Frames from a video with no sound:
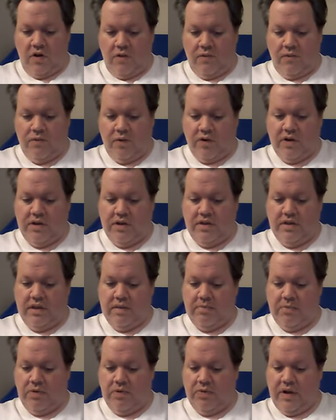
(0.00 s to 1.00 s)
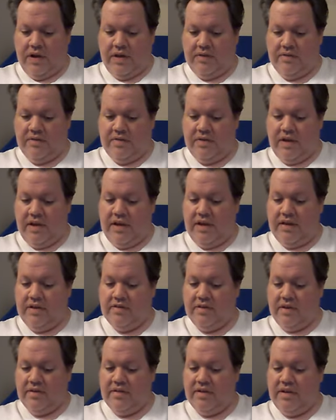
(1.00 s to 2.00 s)
Vernon Demarest
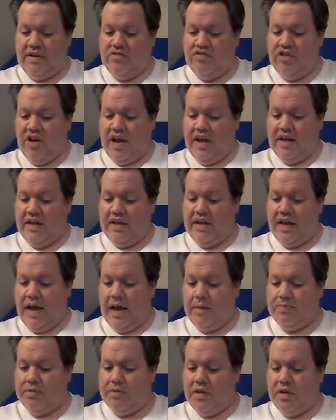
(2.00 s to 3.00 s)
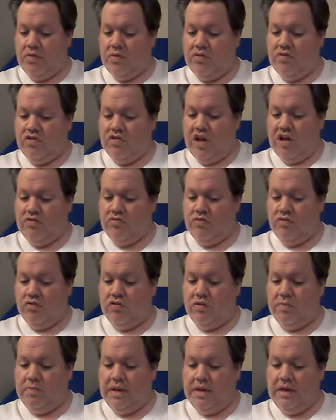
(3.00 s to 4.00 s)
is a T G A captain scheduled
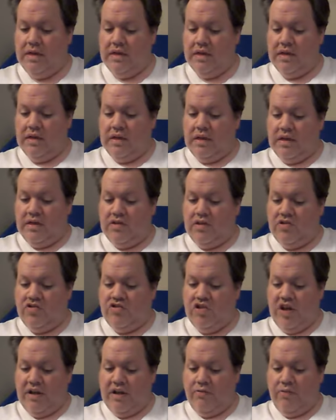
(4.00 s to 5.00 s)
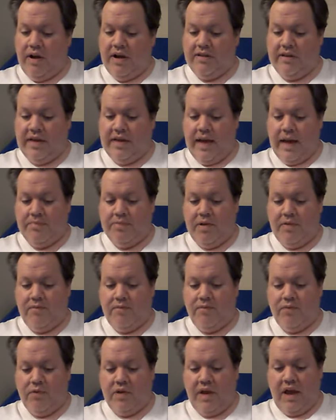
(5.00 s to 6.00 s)
to be the check-ride captain
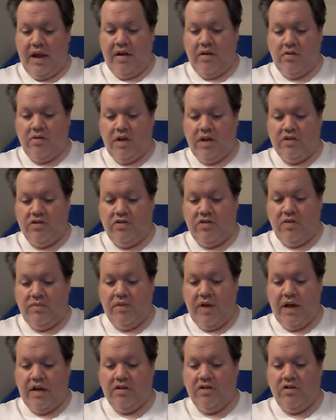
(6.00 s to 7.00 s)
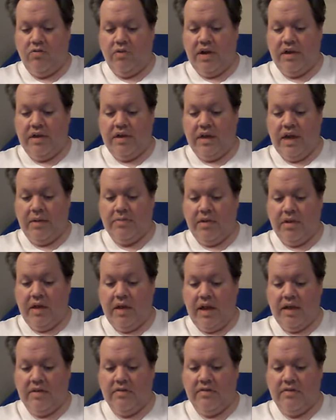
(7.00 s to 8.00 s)
for the airline to evaluate Captain
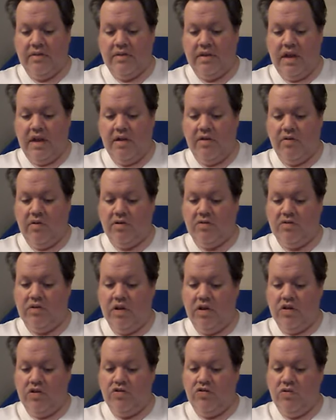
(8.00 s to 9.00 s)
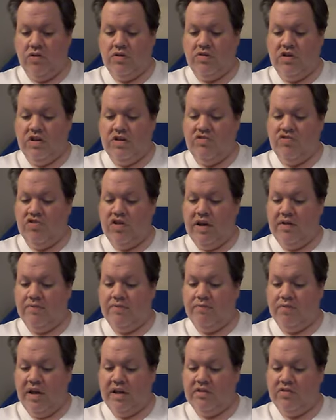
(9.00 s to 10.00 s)
Anson Harris during T G A
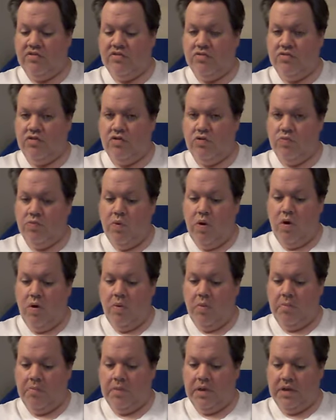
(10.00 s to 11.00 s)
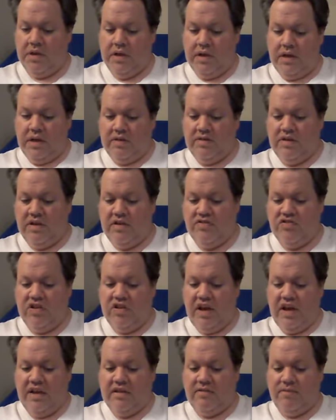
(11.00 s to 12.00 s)
Flight two to Rome. T
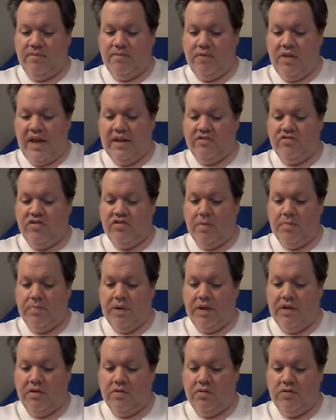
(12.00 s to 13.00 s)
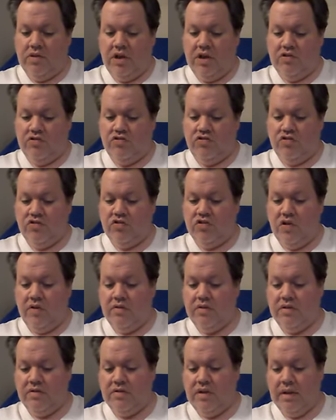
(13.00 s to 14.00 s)
G A's flagship international
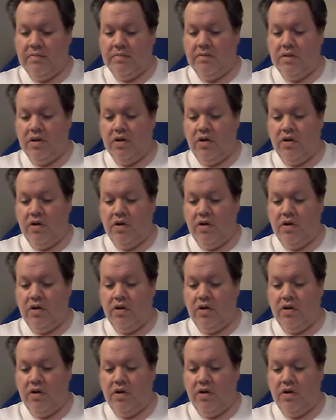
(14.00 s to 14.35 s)
service, named the